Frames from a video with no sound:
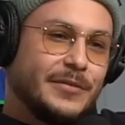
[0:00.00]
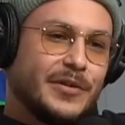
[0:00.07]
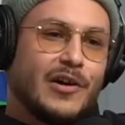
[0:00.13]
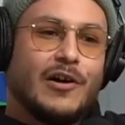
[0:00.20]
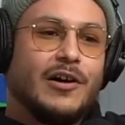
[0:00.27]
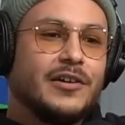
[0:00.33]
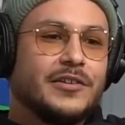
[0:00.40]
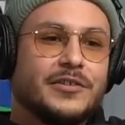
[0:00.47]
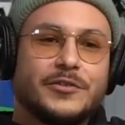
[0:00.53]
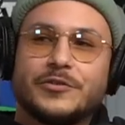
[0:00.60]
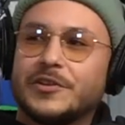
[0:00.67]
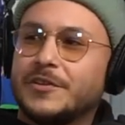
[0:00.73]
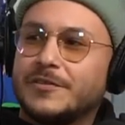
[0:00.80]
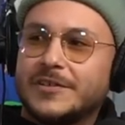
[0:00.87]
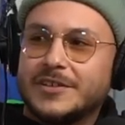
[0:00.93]
were all under
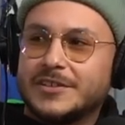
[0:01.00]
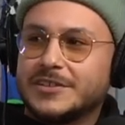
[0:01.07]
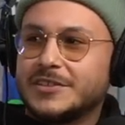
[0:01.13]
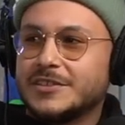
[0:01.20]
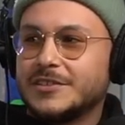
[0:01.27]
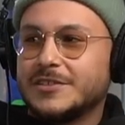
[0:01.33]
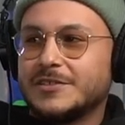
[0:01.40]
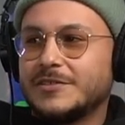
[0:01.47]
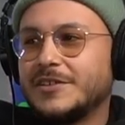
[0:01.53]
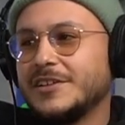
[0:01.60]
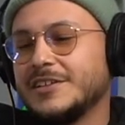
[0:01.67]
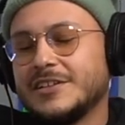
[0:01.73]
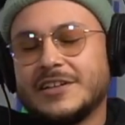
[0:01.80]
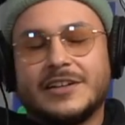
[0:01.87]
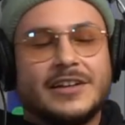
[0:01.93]
21 and shit. Yeah.
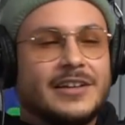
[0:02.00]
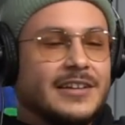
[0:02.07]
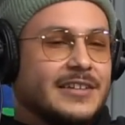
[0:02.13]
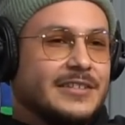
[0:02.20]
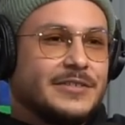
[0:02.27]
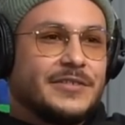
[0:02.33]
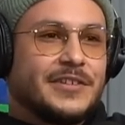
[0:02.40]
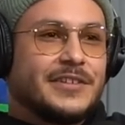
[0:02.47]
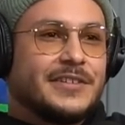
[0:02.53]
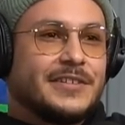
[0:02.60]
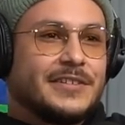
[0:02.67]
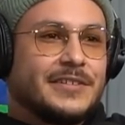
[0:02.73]
Right? So I can,